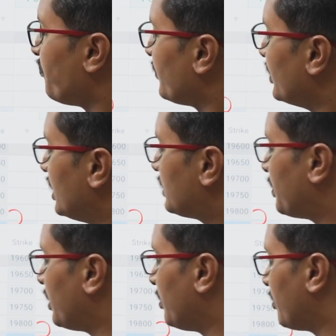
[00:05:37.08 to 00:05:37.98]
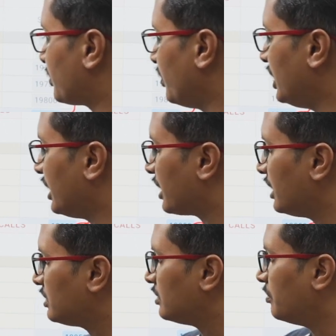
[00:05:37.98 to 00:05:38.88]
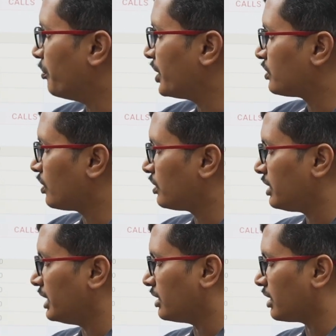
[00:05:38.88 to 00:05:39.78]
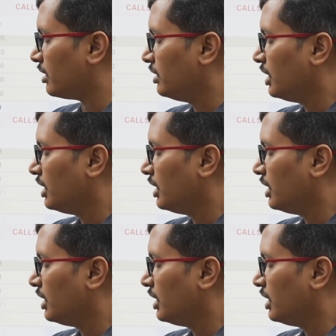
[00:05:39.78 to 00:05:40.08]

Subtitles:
these premiums will increase based on the delta.